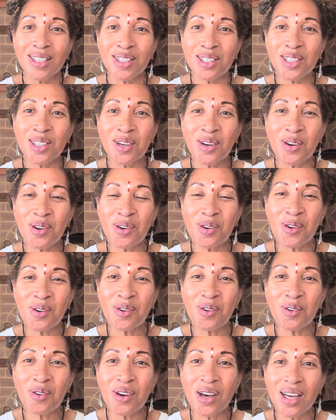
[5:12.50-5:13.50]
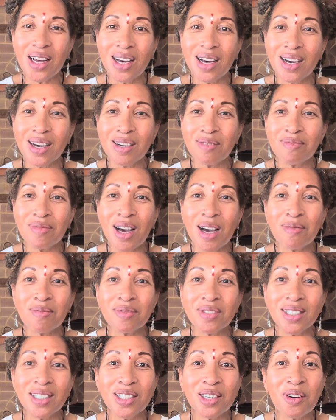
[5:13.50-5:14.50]
So
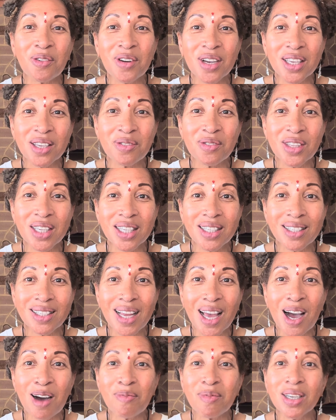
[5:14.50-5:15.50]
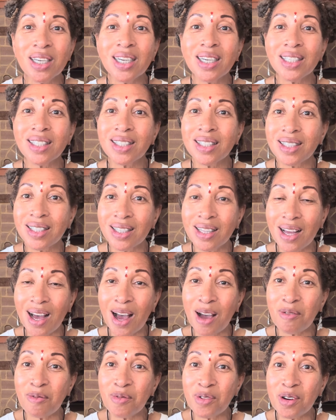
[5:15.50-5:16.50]
I'm showing you this now because
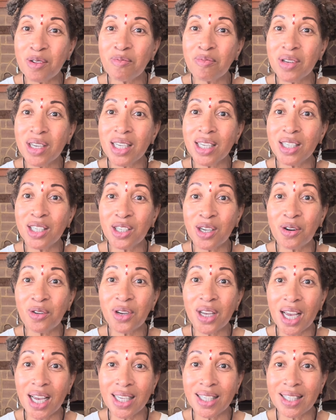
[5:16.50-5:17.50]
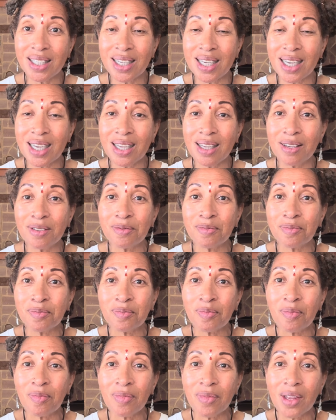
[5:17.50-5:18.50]
I will be showcasing
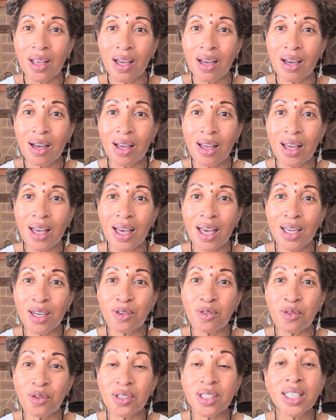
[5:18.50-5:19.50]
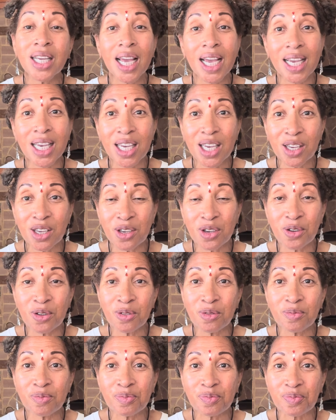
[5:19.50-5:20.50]
and or taking
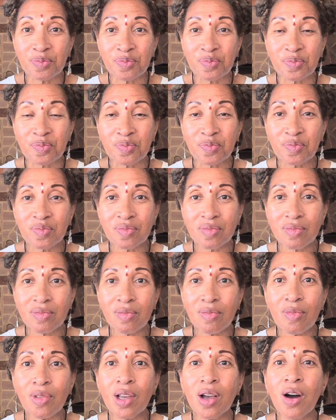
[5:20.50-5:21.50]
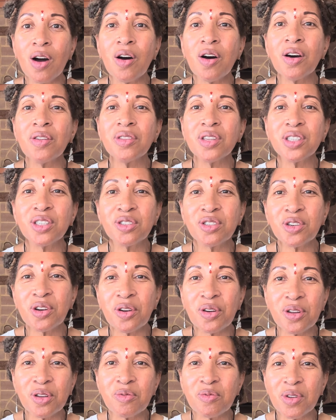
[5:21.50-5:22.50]
you on this
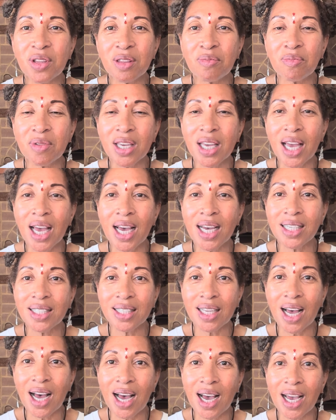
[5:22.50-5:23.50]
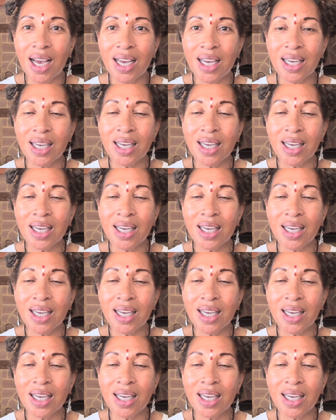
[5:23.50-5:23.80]
journey with me as I